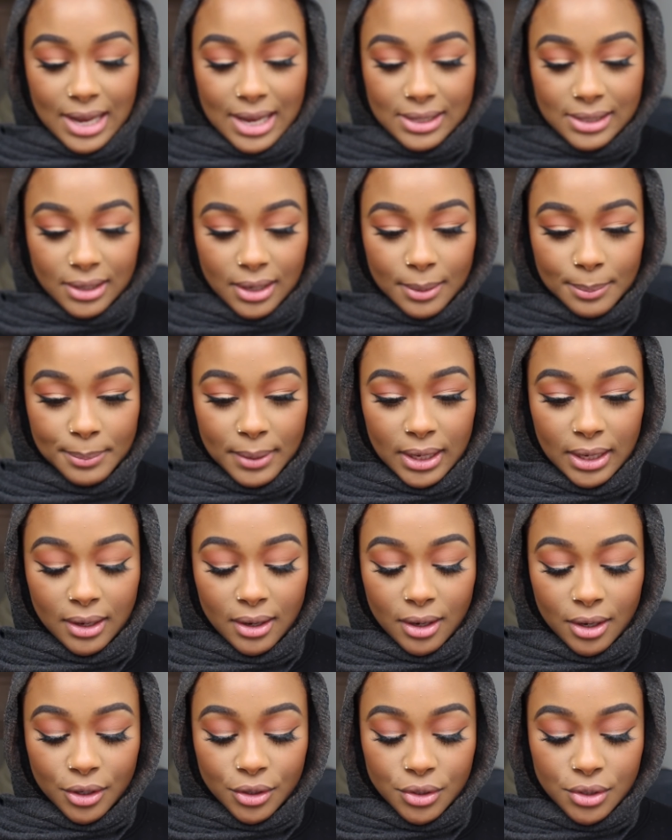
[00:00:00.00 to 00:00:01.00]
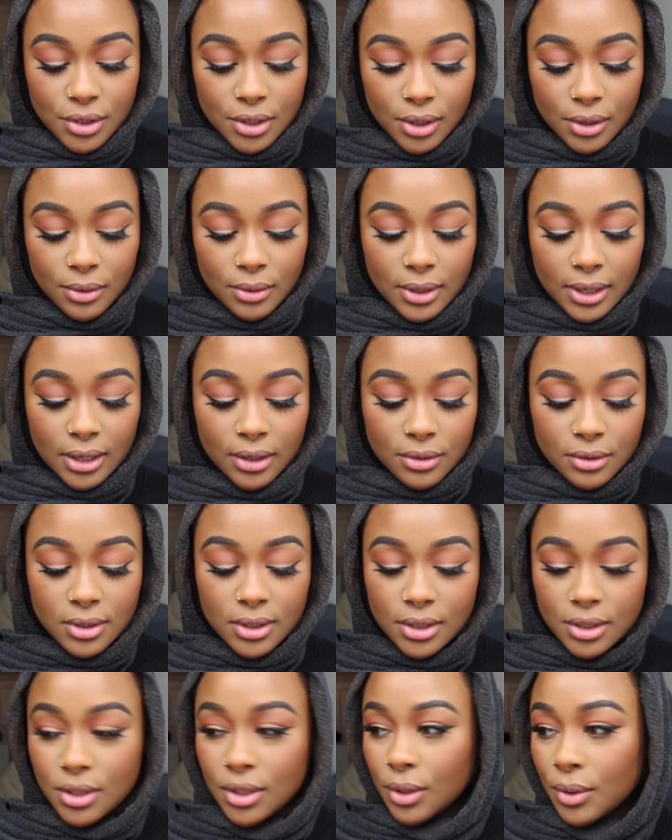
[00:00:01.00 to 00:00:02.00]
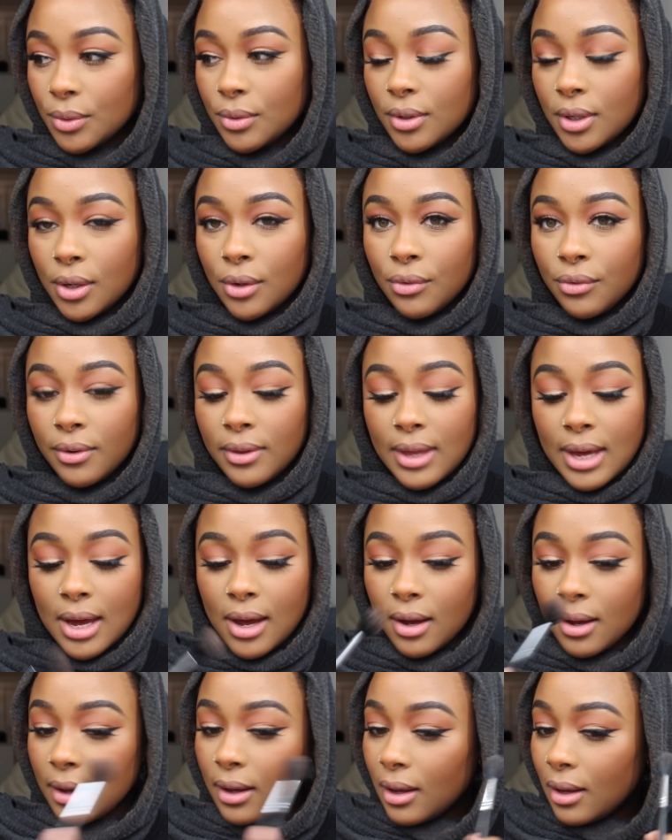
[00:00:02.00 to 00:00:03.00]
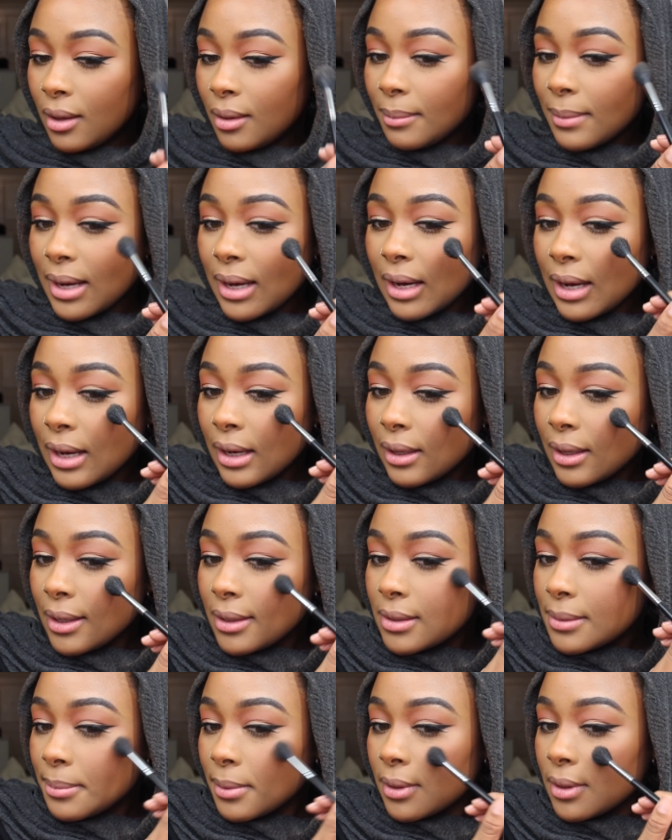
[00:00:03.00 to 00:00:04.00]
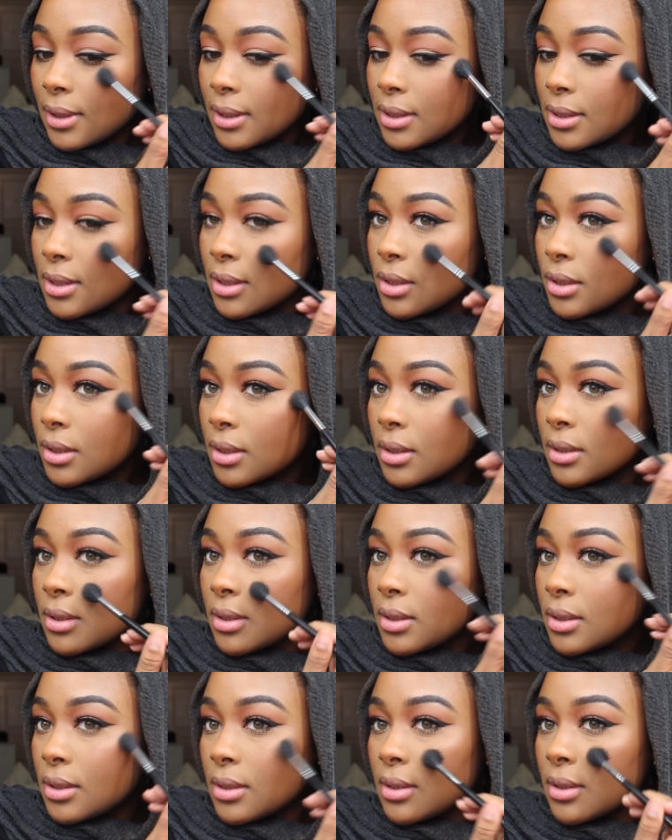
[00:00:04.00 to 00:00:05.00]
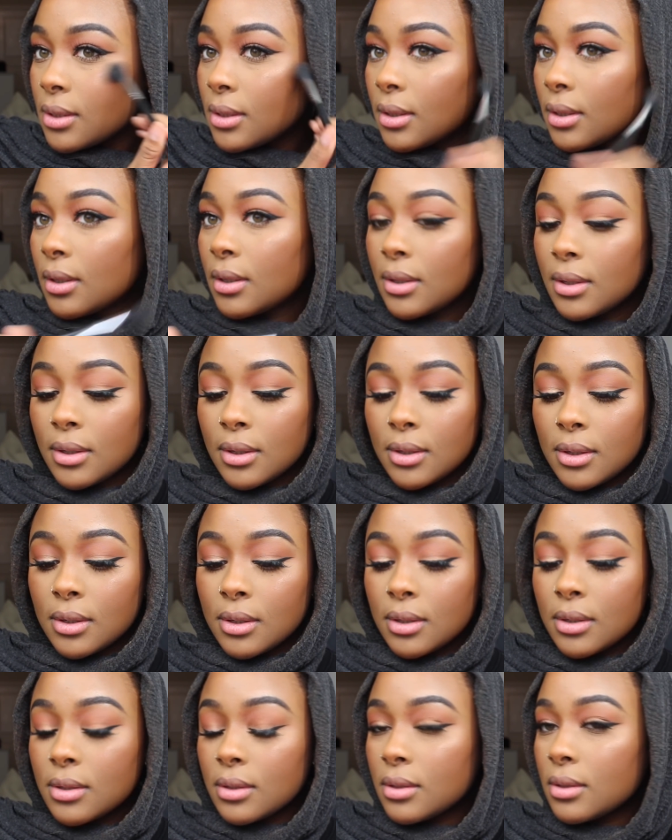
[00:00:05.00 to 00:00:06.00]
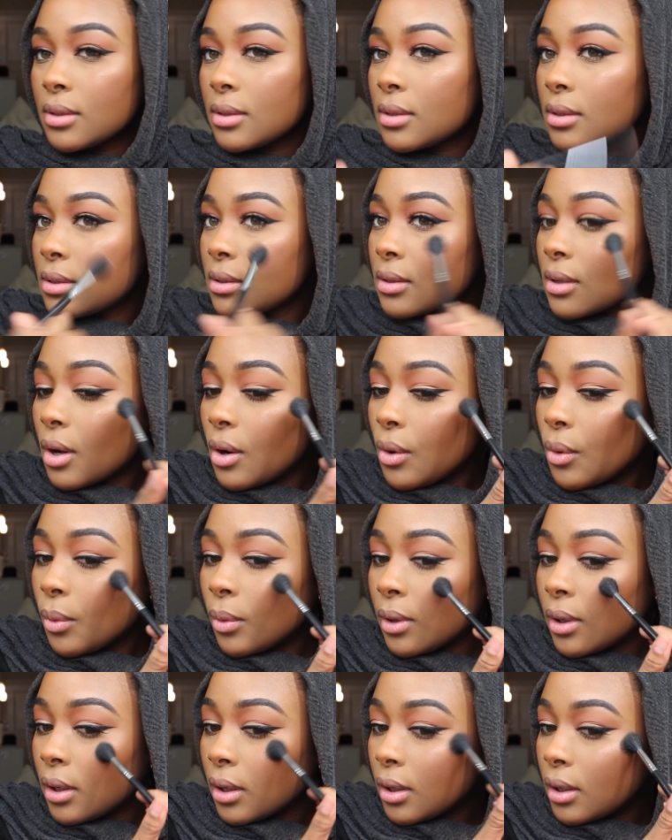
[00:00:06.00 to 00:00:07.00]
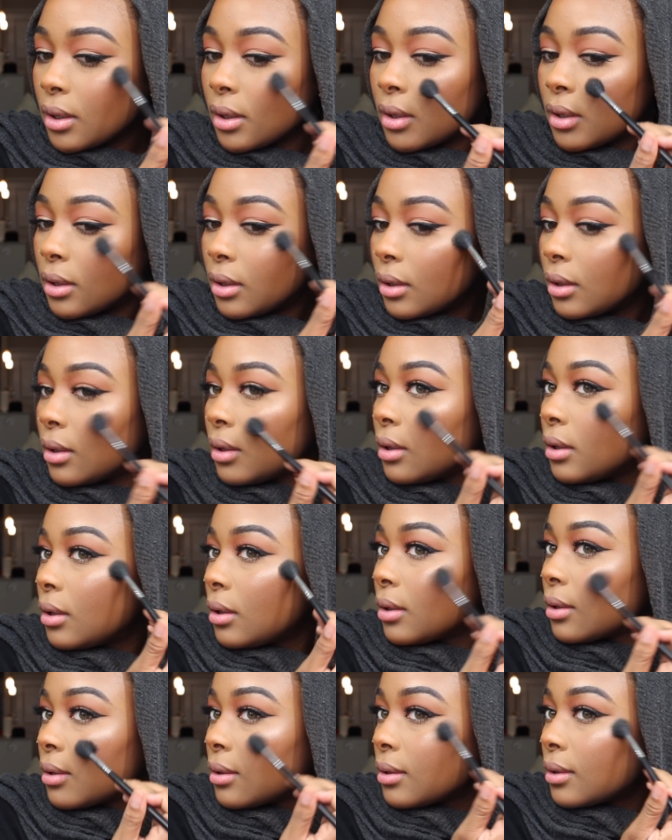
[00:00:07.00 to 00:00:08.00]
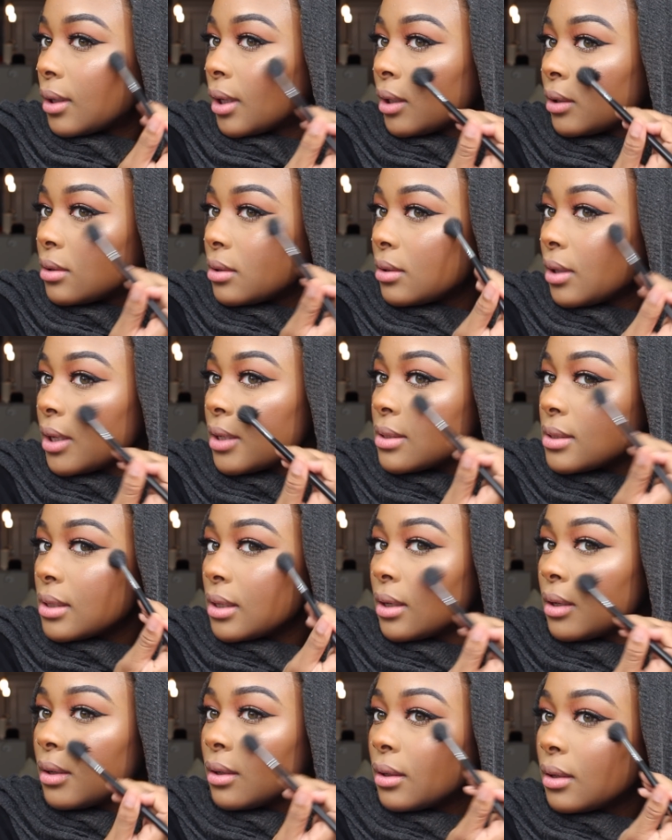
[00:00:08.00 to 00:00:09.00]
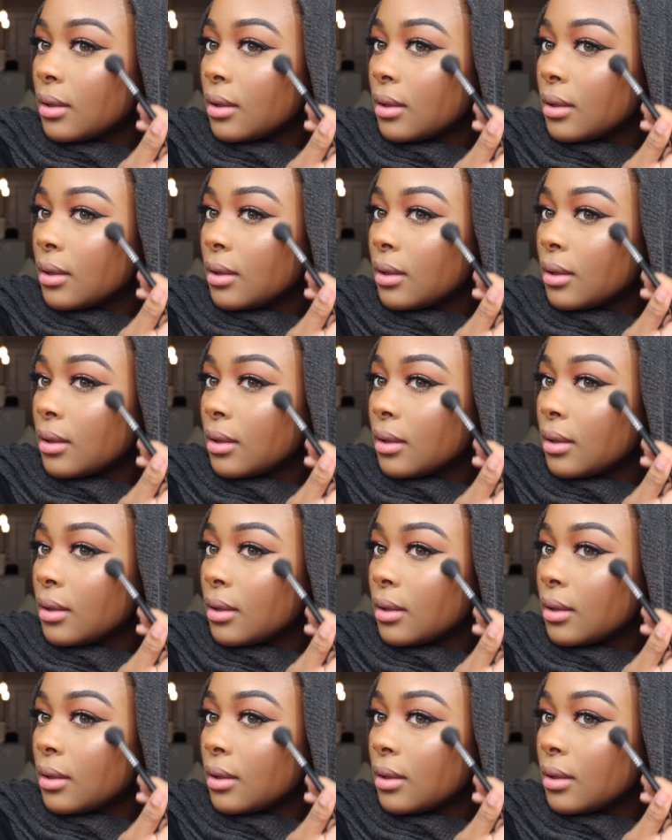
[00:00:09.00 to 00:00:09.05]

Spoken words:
has like a pink undertone, and I usually don't go for that in my highlights, but this is just so good. Like, do you guys see?